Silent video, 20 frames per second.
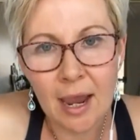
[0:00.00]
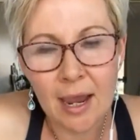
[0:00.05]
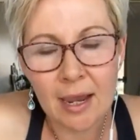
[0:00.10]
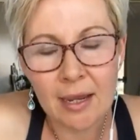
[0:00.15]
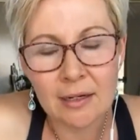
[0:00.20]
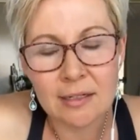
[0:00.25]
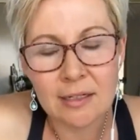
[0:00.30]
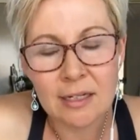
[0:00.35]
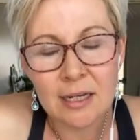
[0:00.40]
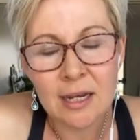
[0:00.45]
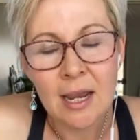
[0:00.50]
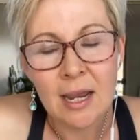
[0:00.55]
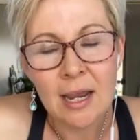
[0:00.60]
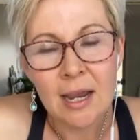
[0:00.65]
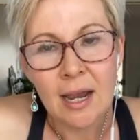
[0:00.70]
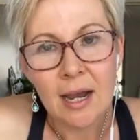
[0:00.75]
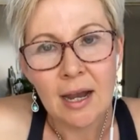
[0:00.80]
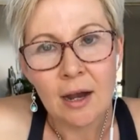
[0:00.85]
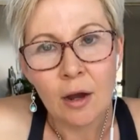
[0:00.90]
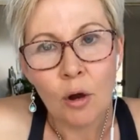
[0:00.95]
And
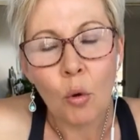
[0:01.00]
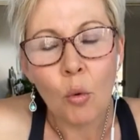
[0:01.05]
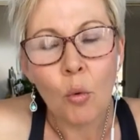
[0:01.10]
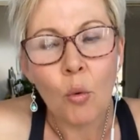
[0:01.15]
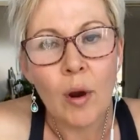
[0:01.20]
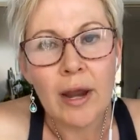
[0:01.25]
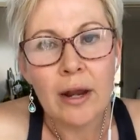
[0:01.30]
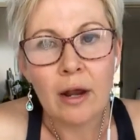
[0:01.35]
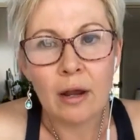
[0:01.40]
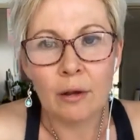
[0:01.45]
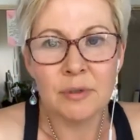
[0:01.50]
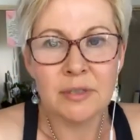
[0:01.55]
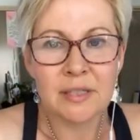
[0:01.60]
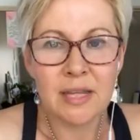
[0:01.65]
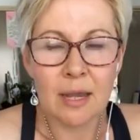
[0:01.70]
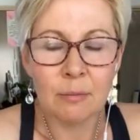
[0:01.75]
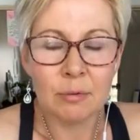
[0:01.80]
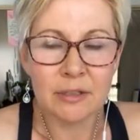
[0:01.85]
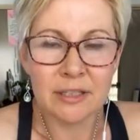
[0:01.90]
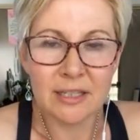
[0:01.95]
uh, when I was
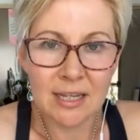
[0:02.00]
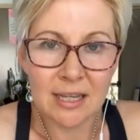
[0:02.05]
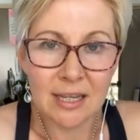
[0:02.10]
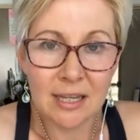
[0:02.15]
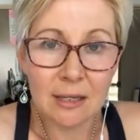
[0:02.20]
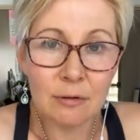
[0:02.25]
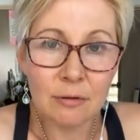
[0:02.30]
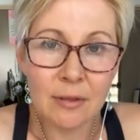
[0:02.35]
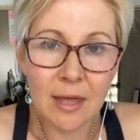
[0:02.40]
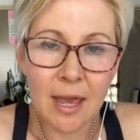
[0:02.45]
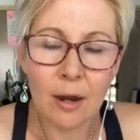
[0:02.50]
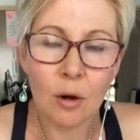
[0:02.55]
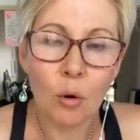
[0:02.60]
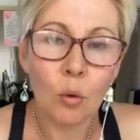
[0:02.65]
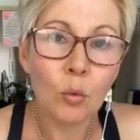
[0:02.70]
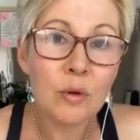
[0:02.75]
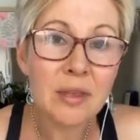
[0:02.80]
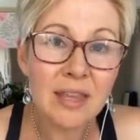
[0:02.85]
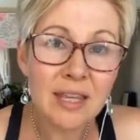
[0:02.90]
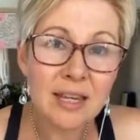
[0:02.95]
able to heal that
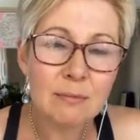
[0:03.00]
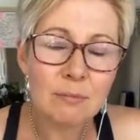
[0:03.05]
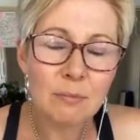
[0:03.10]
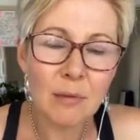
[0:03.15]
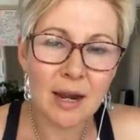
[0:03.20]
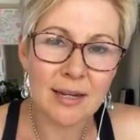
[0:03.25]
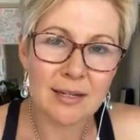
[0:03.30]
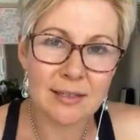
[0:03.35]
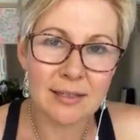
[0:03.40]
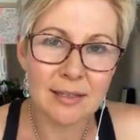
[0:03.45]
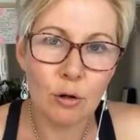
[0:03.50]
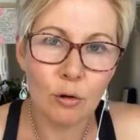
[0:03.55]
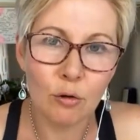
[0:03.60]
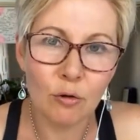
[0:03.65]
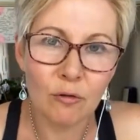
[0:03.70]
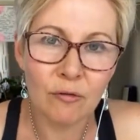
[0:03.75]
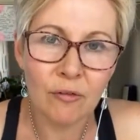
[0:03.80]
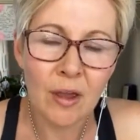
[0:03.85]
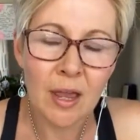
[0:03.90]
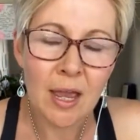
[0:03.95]
within
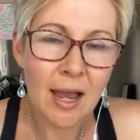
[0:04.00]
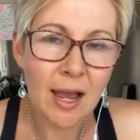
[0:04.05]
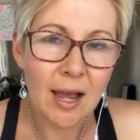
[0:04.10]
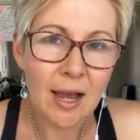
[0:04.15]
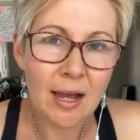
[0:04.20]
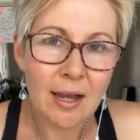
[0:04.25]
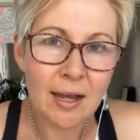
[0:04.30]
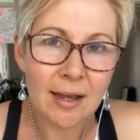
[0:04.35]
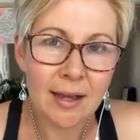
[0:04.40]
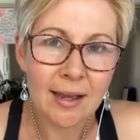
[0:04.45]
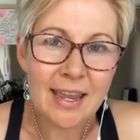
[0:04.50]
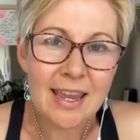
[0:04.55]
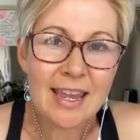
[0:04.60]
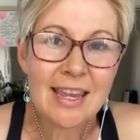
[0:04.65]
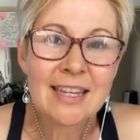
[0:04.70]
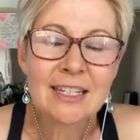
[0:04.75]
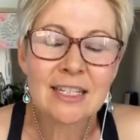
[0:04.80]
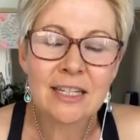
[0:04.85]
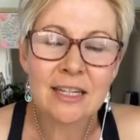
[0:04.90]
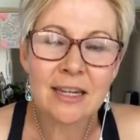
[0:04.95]
myself, uh,
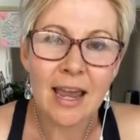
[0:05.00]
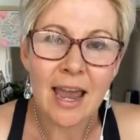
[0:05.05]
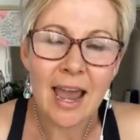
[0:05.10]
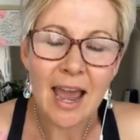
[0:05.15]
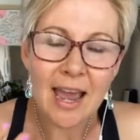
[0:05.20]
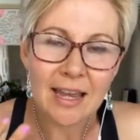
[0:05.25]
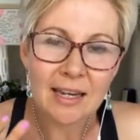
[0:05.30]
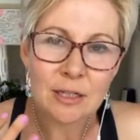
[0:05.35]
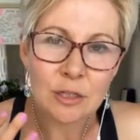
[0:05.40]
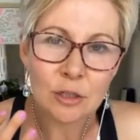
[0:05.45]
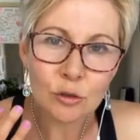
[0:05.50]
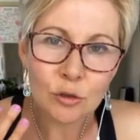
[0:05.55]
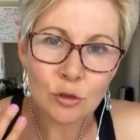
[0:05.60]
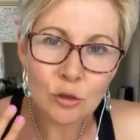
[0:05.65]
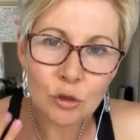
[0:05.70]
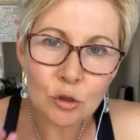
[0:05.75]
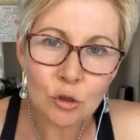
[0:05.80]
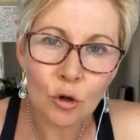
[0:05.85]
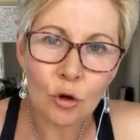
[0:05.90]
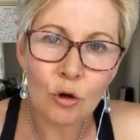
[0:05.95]
it had
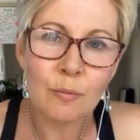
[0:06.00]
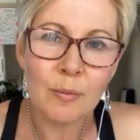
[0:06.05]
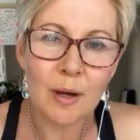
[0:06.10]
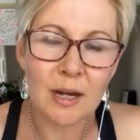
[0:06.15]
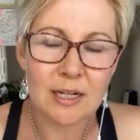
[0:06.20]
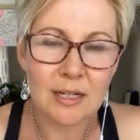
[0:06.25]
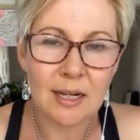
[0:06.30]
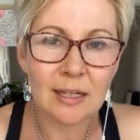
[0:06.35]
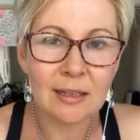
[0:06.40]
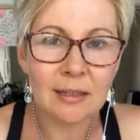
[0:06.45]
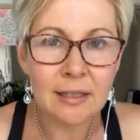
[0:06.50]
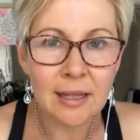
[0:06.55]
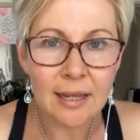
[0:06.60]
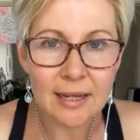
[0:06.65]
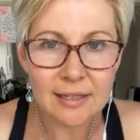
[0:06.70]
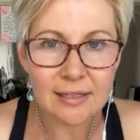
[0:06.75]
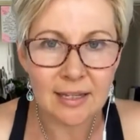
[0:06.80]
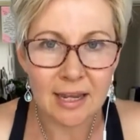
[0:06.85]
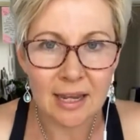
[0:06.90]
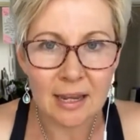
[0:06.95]
so much
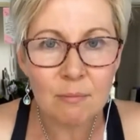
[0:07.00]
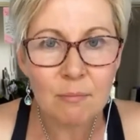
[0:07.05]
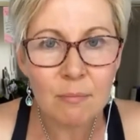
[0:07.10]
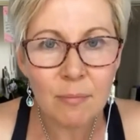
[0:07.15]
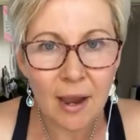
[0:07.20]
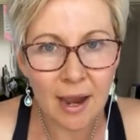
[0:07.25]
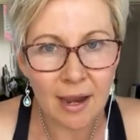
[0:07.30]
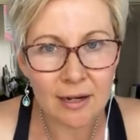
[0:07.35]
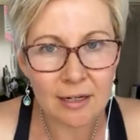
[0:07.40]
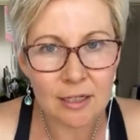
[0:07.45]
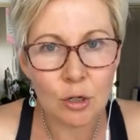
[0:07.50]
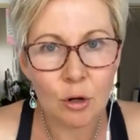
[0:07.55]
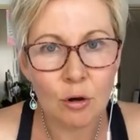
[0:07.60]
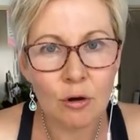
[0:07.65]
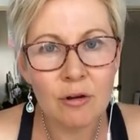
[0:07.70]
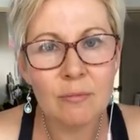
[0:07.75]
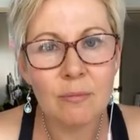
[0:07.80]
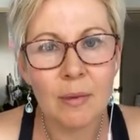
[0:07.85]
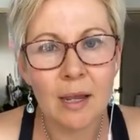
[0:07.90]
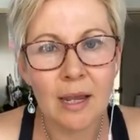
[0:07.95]
less impact
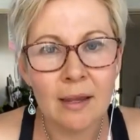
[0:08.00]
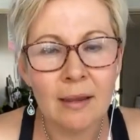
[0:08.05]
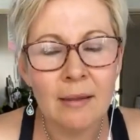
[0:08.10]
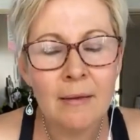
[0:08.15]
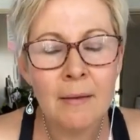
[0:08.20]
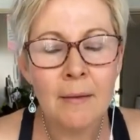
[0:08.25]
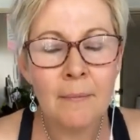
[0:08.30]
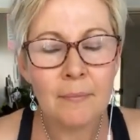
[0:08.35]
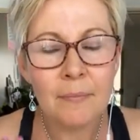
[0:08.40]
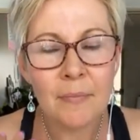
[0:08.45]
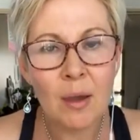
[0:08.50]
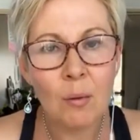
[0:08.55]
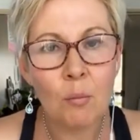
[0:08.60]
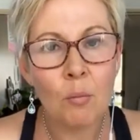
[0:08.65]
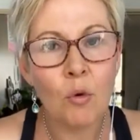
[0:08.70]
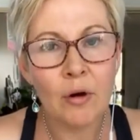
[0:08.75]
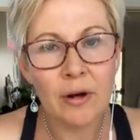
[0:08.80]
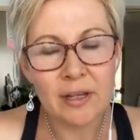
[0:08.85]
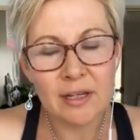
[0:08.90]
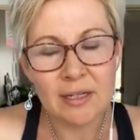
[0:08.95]
on me
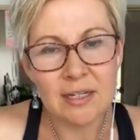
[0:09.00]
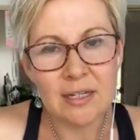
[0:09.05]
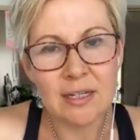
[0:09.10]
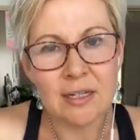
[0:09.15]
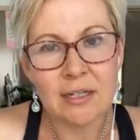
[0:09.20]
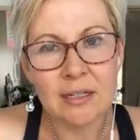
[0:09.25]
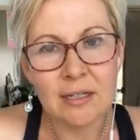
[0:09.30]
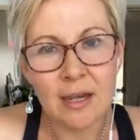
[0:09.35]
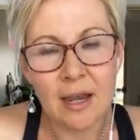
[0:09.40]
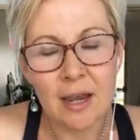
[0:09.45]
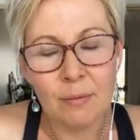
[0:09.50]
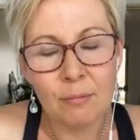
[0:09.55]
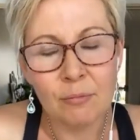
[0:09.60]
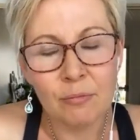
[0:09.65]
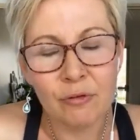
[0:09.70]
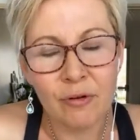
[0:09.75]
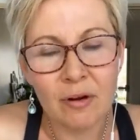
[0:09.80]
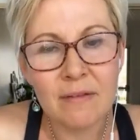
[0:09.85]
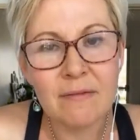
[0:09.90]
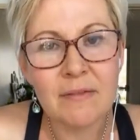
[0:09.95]
than what it did uh,
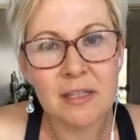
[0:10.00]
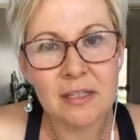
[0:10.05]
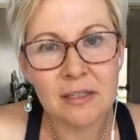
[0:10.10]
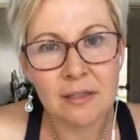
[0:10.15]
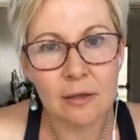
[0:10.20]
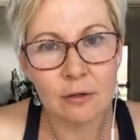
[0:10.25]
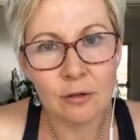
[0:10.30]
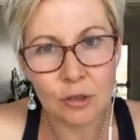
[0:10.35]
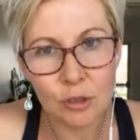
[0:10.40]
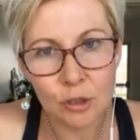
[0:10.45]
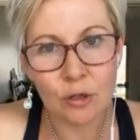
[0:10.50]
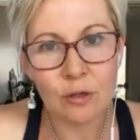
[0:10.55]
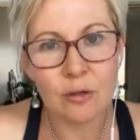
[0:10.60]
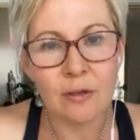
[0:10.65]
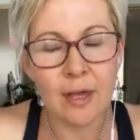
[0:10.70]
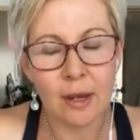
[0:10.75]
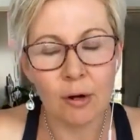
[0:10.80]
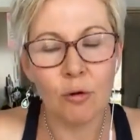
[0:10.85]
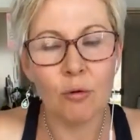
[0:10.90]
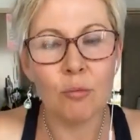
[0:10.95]
previous to
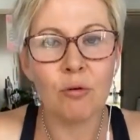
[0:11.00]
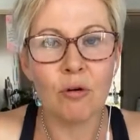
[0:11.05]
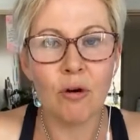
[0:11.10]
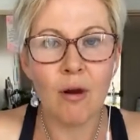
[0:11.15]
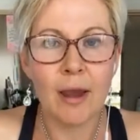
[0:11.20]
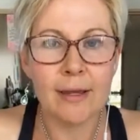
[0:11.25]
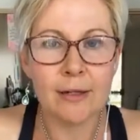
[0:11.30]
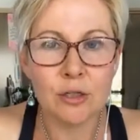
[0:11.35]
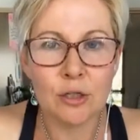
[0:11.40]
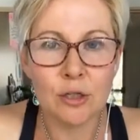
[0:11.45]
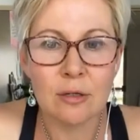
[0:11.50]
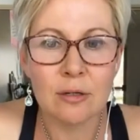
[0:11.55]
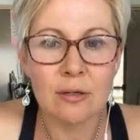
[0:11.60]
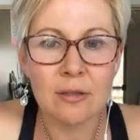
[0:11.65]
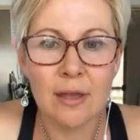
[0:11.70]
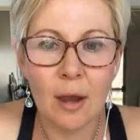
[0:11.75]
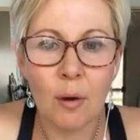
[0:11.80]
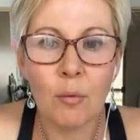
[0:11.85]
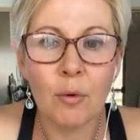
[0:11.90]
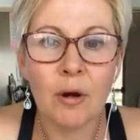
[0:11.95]
that or prior to
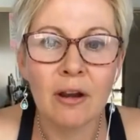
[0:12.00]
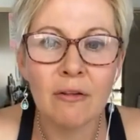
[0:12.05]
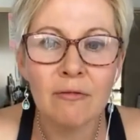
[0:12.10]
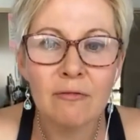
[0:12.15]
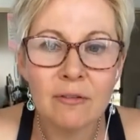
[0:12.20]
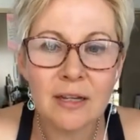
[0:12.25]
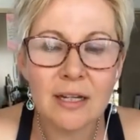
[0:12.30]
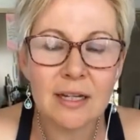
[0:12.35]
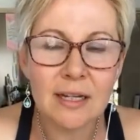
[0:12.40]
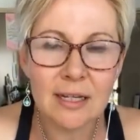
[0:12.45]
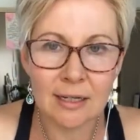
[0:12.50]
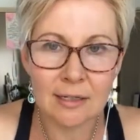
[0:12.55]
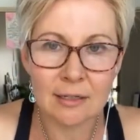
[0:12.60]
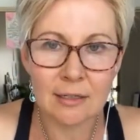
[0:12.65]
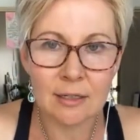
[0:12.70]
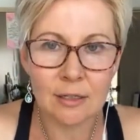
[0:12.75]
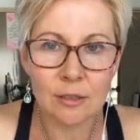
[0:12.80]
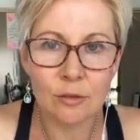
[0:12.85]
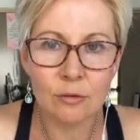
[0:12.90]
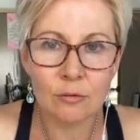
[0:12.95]
that when I really
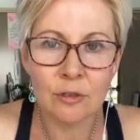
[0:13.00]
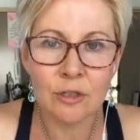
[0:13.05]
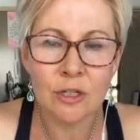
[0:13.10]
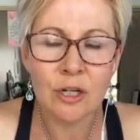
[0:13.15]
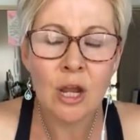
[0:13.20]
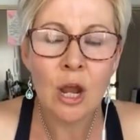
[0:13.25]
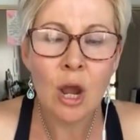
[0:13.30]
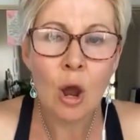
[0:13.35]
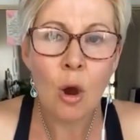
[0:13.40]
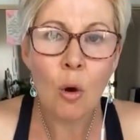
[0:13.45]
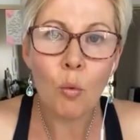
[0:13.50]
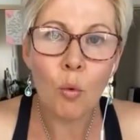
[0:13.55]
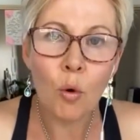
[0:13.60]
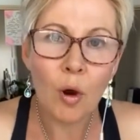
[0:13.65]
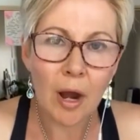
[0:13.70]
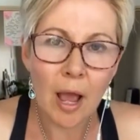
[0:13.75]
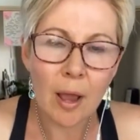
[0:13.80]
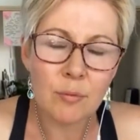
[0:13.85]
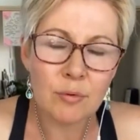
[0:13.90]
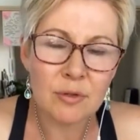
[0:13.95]
understood
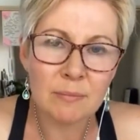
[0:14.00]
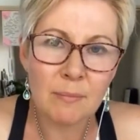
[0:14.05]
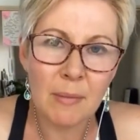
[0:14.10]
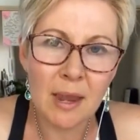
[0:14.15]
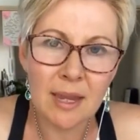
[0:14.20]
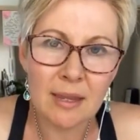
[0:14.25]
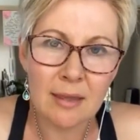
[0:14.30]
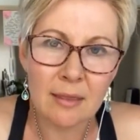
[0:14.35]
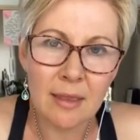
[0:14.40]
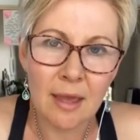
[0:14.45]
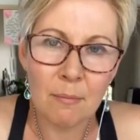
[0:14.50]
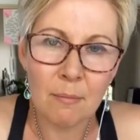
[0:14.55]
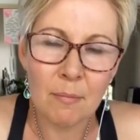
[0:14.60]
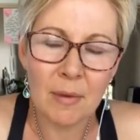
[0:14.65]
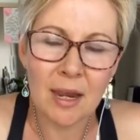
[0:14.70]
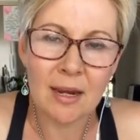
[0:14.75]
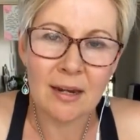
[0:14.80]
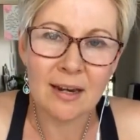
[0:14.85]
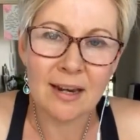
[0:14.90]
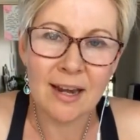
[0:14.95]
what I was making that
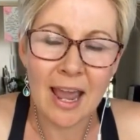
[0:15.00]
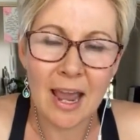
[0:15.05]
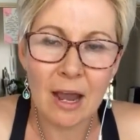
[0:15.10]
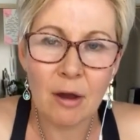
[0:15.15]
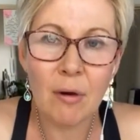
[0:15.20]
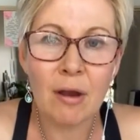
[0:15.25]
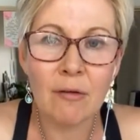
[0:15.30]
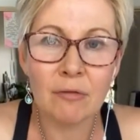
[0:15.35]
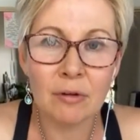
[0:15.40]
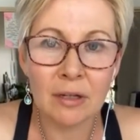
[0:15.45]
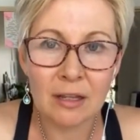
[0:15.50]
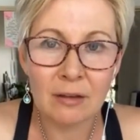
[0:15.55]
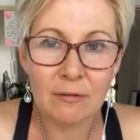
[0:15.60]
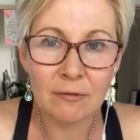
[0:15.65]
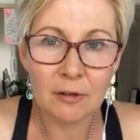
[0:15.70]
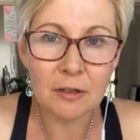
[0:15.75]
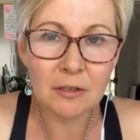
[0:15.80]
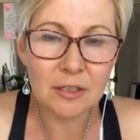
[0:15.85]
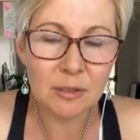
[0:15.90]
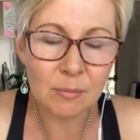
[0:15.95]
mean and how I really
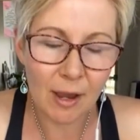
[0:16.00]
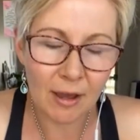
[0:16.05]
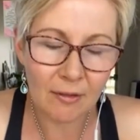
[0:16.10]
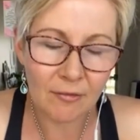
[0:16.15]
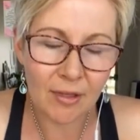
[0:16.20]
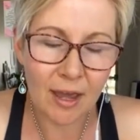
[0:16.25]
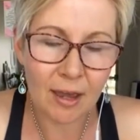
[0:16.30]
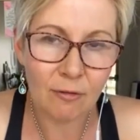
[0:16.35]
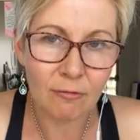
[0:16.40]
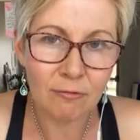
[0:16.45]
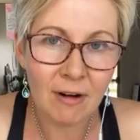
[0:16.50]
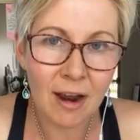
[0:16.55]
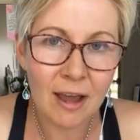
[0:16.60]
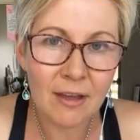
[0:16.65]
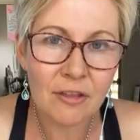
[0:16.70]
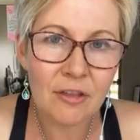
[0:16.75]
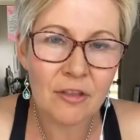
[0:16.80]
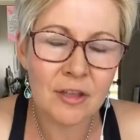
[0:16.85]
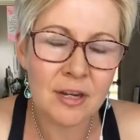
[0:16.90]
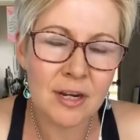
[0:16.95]
felt about that
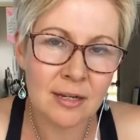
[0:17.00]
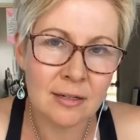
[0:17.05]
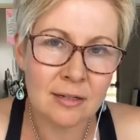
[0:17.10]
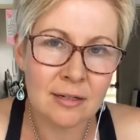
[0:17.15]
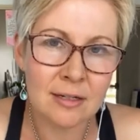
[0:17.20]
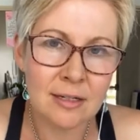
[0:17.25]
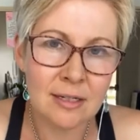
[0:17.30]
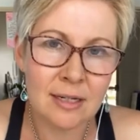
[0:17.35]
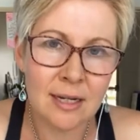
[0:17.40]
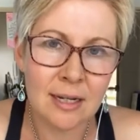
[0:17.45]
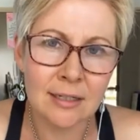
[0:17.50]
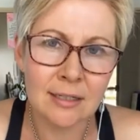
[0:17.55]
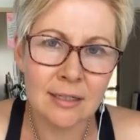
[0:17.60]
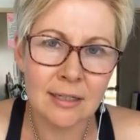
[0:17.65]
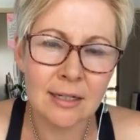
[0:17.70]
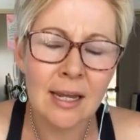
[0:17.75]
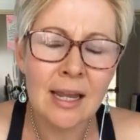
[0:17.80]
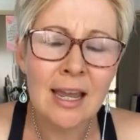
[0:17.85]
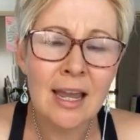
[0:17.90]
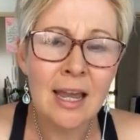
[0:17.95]
rather than
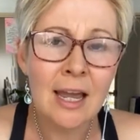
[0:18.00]
understanding